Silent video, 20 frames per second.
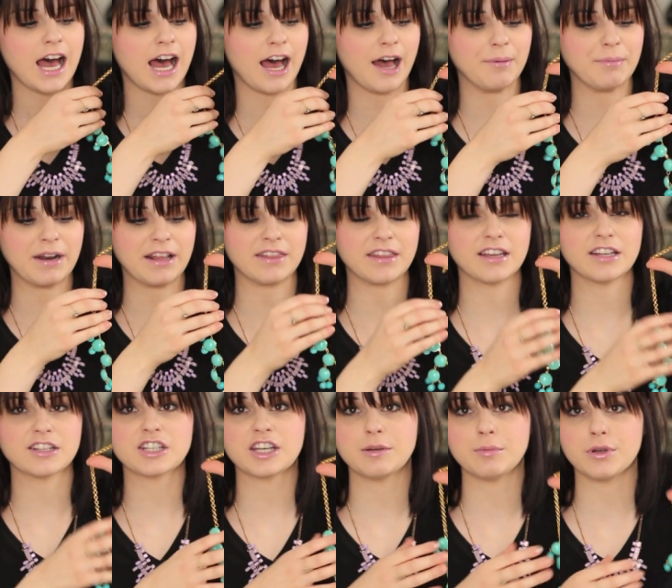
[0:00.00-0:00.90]
Um, and I think
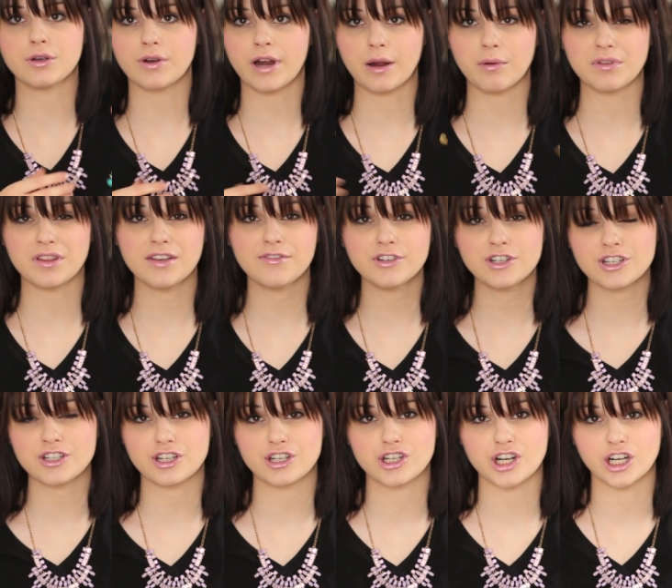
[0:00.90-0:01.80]
it's going to be great with even
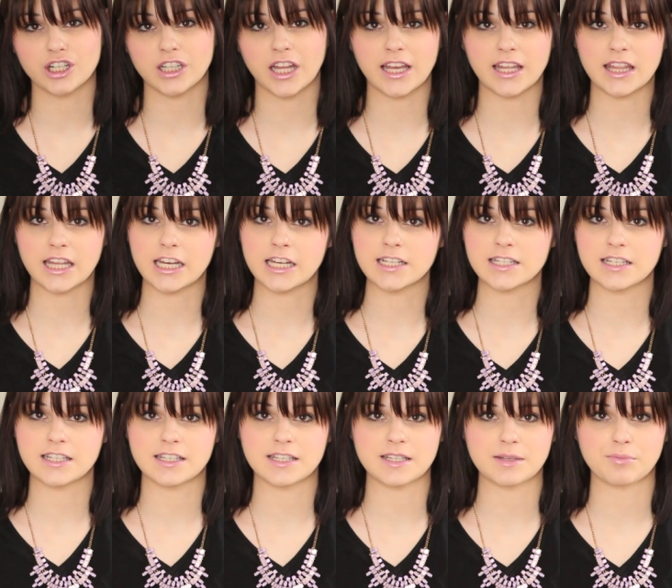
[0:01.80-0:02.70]
just a shirt like this.
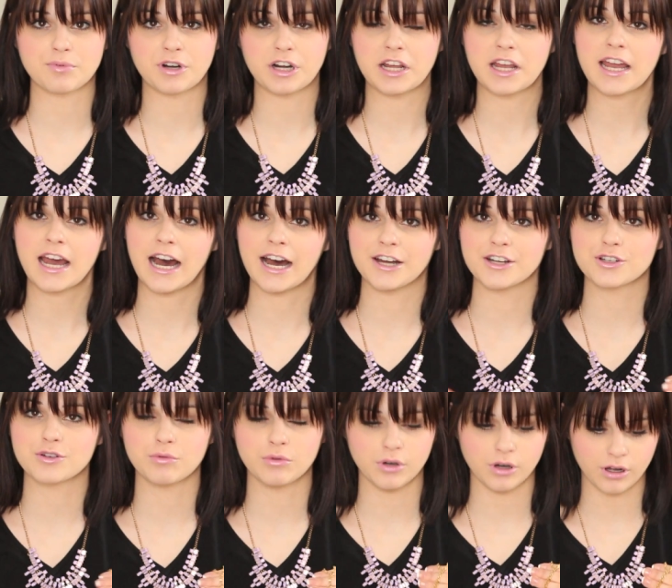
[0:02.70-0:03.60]
This is a pretty
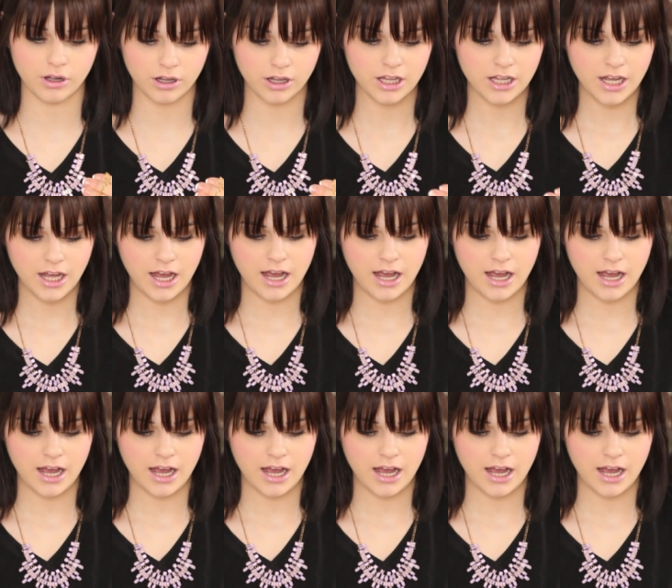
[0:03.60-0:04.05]
casual